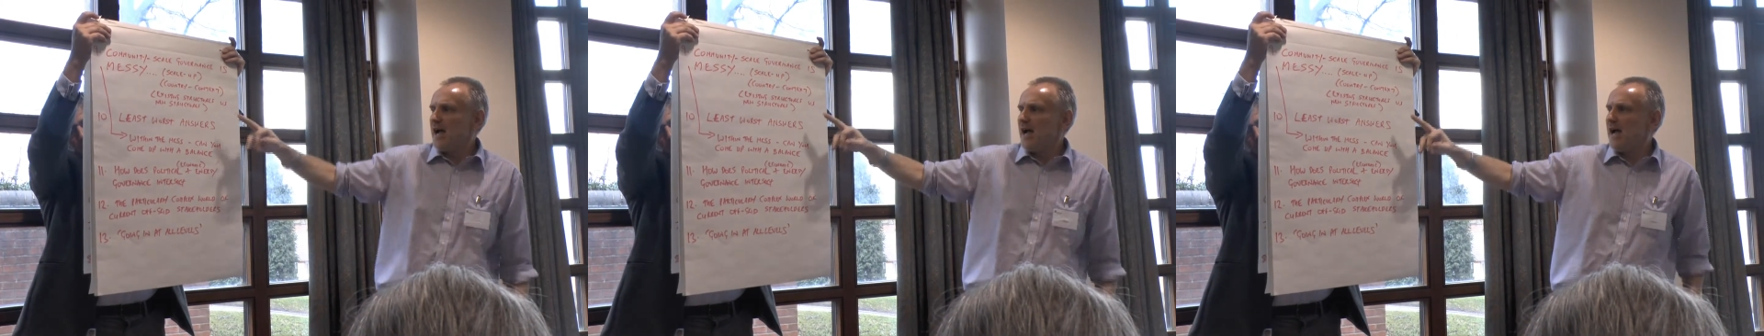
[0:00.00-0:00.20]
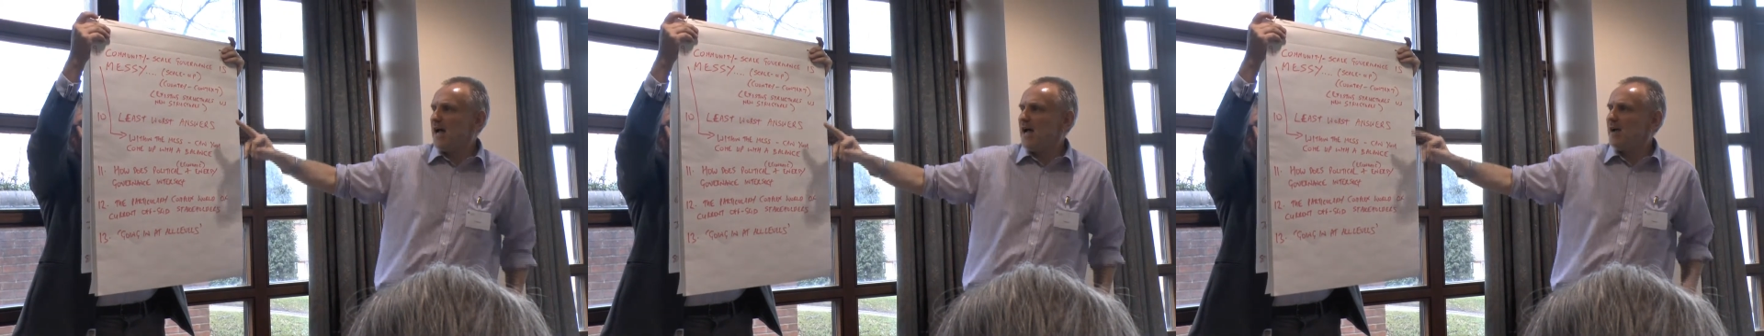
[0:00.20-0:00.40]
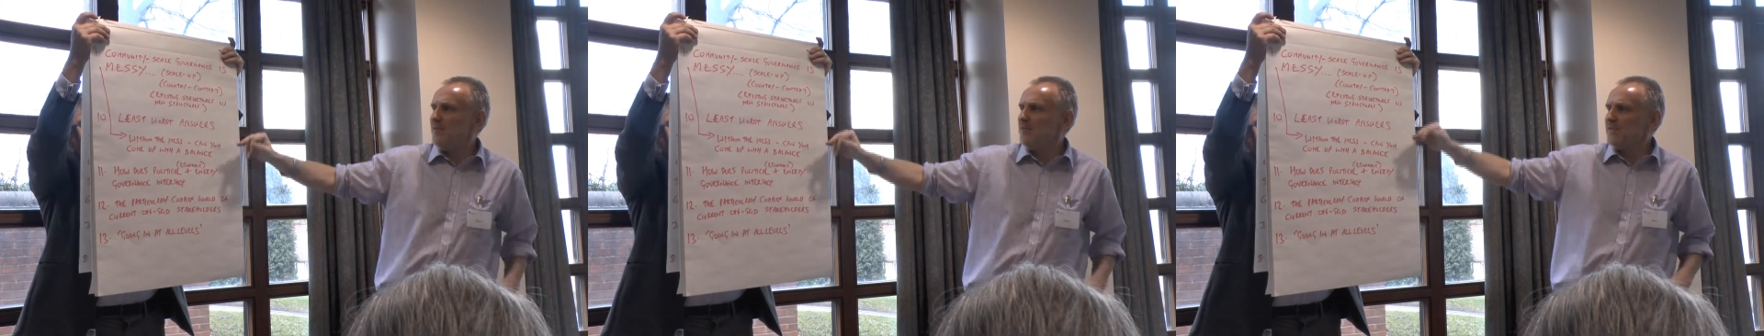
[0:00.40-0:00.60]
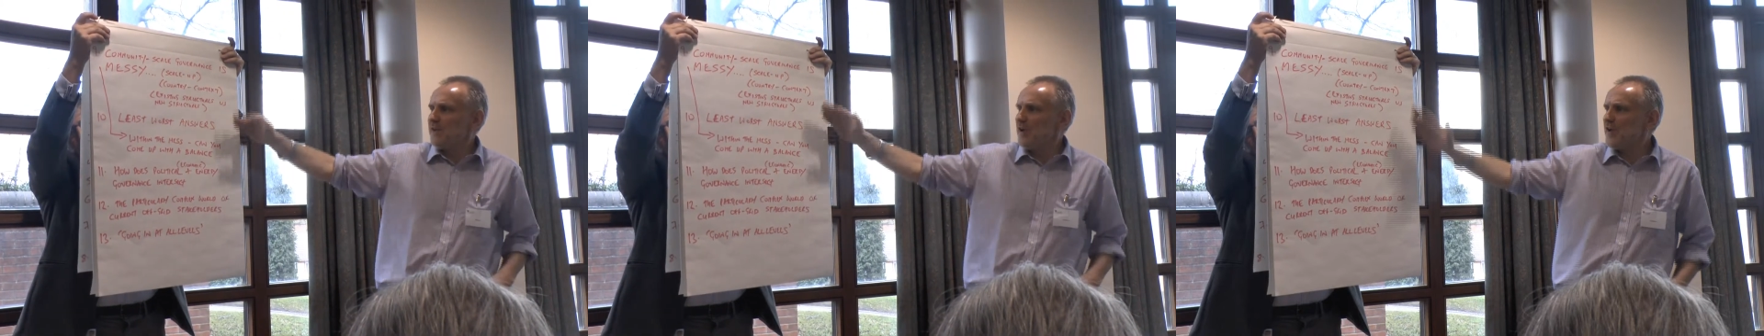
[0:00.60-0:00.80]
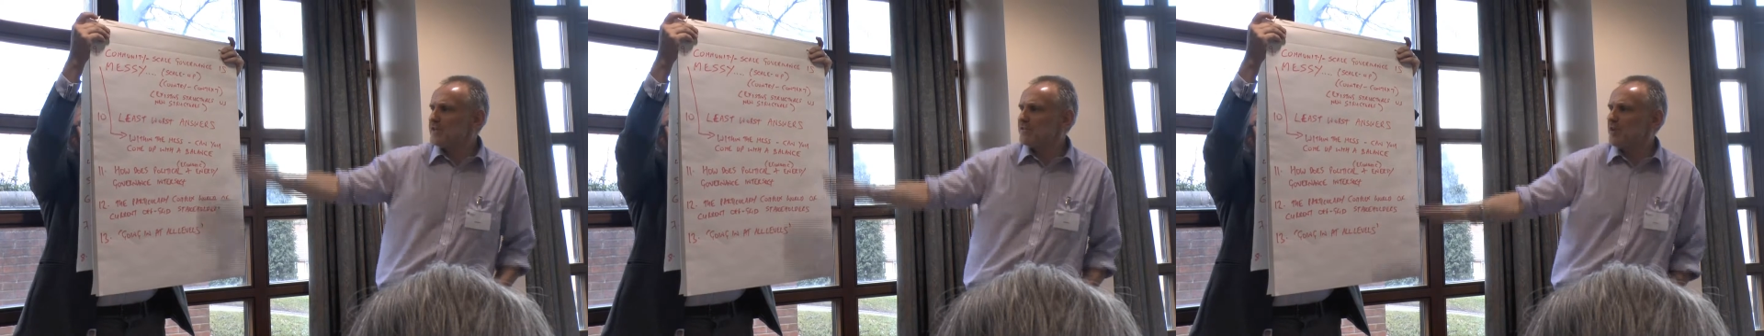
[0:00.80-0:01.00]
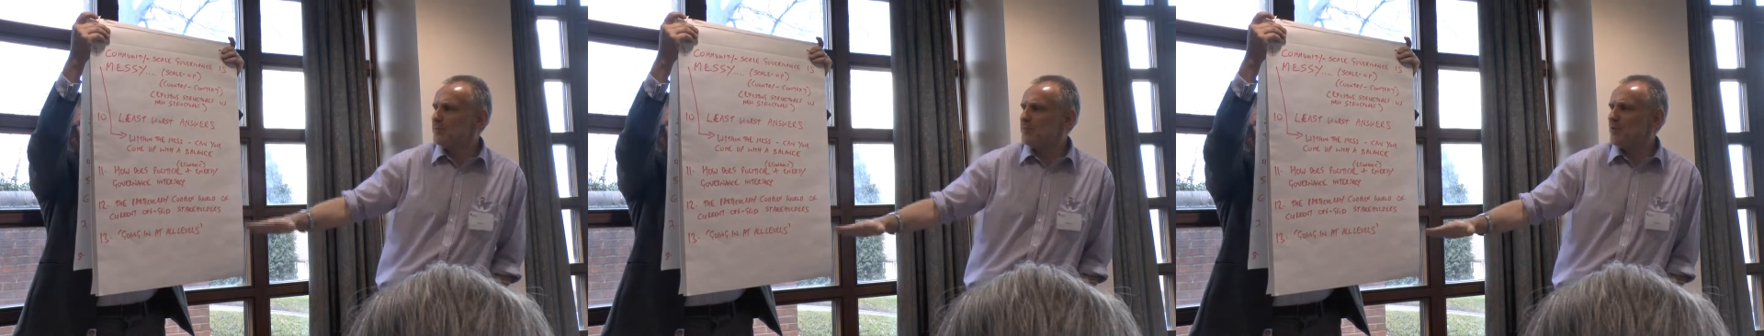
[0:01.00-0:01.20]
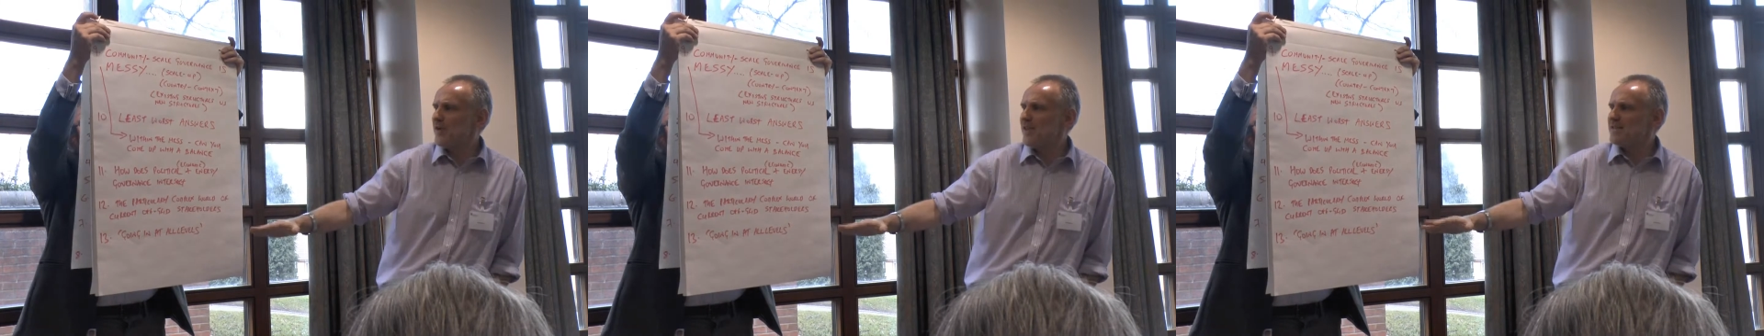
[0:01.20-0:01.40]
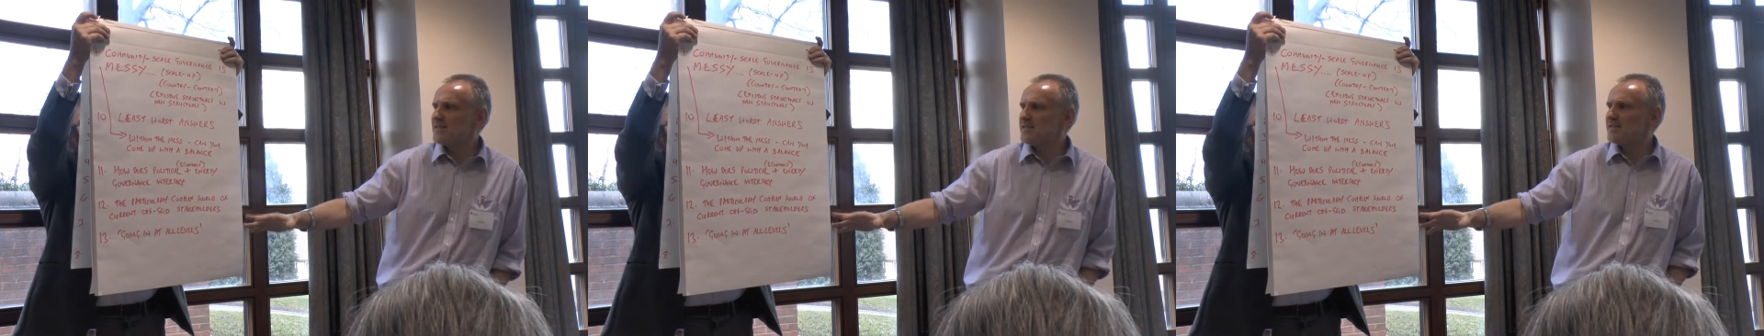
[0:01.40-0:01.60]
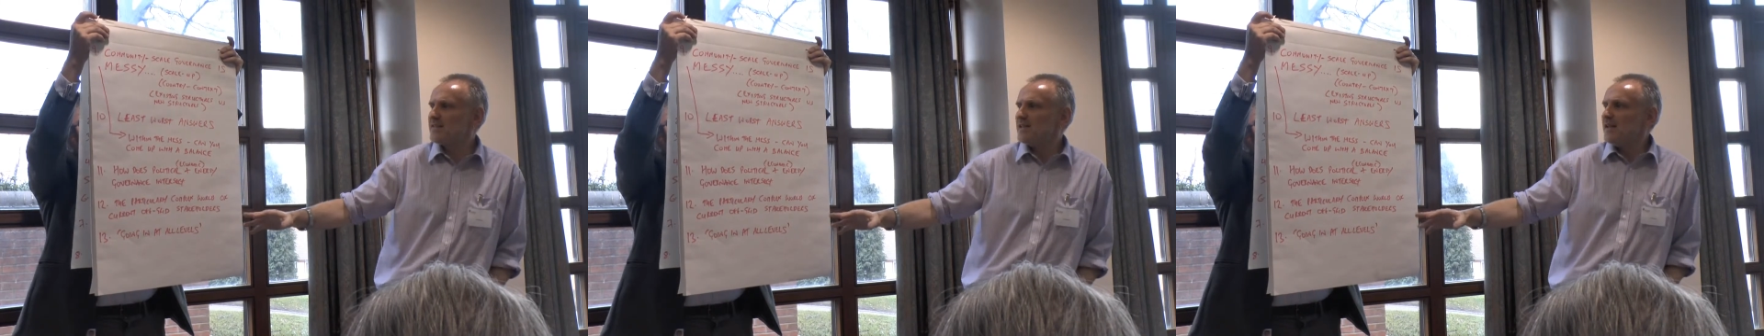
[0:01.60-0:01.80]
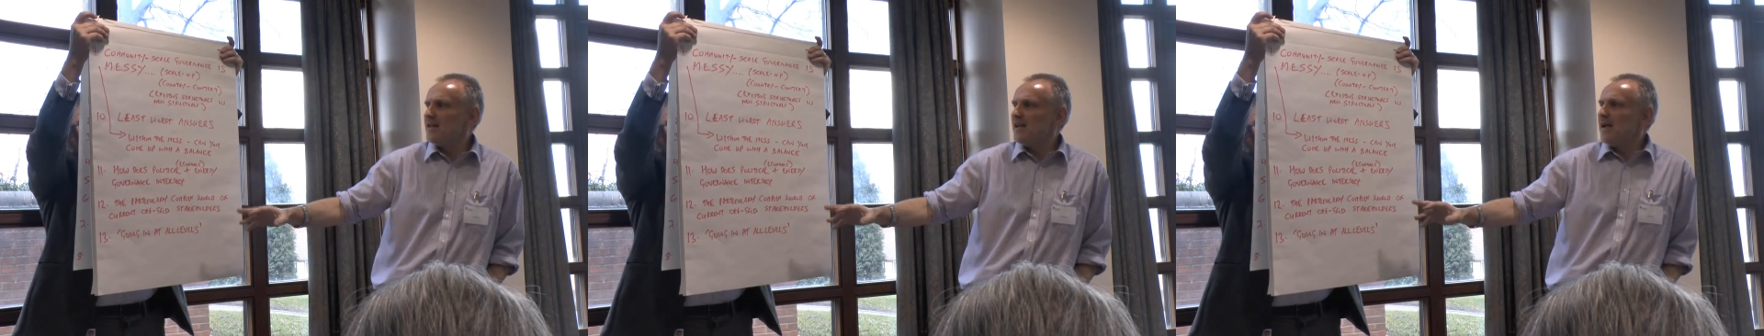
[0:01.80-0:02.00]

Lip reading: Last few points.